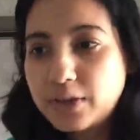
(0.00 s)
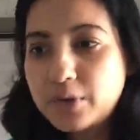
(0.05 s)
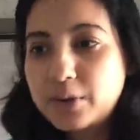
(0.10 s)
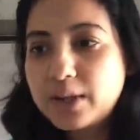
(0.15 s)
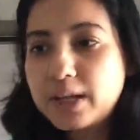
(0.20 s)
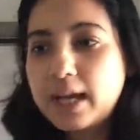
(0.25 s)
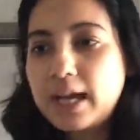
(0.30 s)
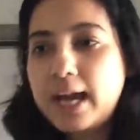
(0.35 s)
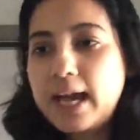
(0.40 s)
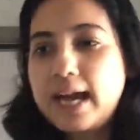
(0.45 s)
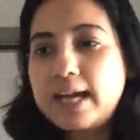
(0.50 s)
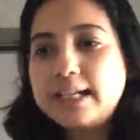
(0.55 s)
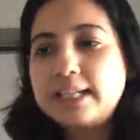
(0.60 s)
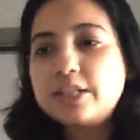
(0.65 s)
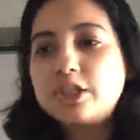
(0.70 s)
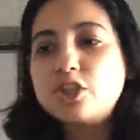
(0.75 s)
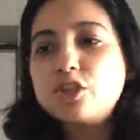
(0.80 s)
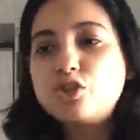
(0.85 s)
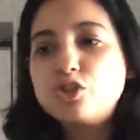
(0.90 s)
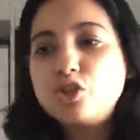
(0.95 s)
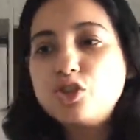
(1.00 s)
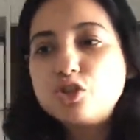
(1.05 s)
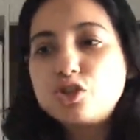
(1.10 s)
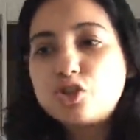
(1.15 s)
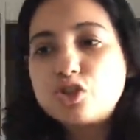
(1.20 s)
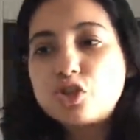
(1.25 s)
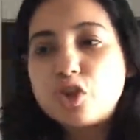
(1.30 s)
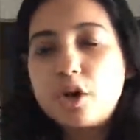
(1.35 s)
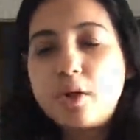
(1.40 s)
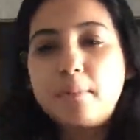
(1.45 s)
Okay, and it is used
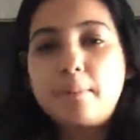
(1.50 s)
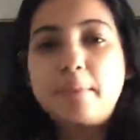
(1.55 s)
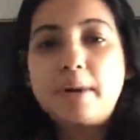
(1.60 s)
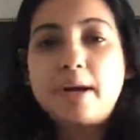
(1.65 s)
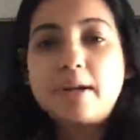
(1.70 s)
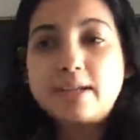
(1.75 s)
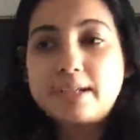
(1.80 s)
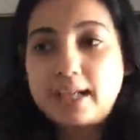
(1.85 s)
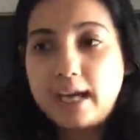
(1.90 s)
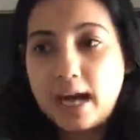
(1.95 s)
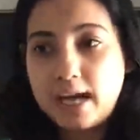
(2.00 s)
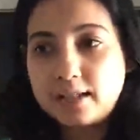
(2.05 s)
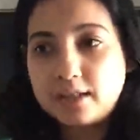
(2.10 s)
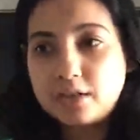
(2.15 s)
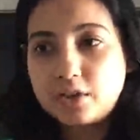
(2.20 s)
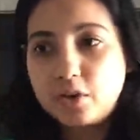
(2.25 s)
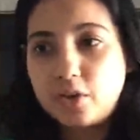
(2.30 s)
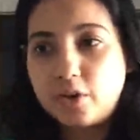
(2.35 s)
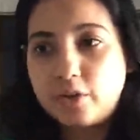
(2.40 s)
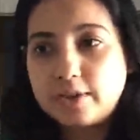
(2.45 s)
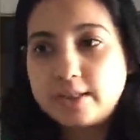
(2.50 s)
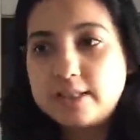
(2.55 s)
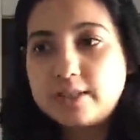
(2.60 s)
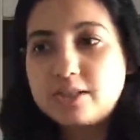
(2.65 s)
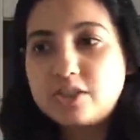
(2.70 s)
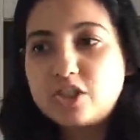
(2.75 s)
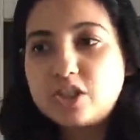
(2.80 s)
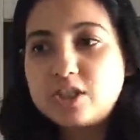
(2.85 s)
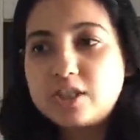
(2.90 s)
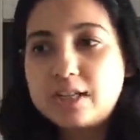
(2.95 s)
to compare categories
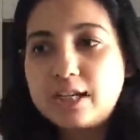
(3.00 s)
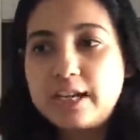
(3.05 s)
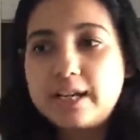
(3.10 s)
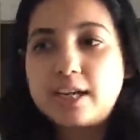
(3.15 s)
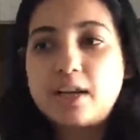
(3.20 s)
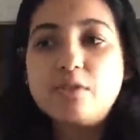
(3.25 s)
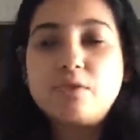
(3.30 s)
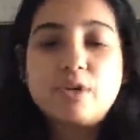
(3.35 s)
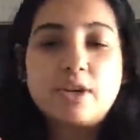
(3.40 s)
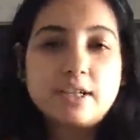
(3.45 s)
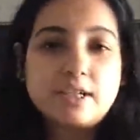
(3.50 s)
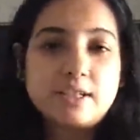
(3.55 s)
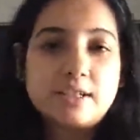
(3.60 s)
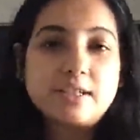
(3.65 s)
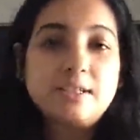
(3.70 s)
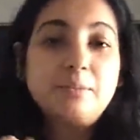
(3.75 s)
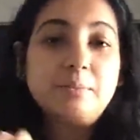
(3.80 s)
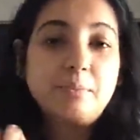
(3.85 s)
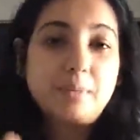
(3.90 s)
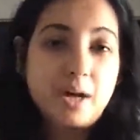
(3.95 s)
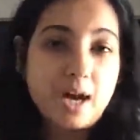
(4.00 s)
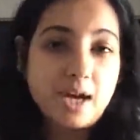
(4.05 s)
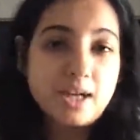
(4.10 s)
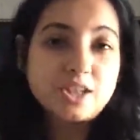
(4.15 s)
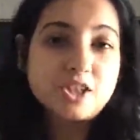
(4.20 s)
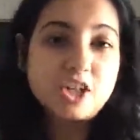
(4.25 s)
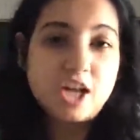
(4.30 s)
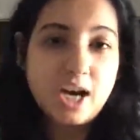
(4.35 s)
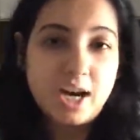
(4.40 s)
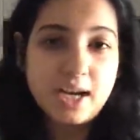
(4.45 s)
just like a vertical bar
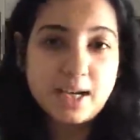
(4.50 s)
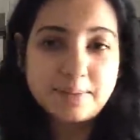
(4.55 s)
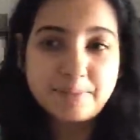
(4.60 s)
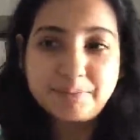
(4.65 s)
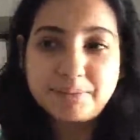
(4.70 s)
chart.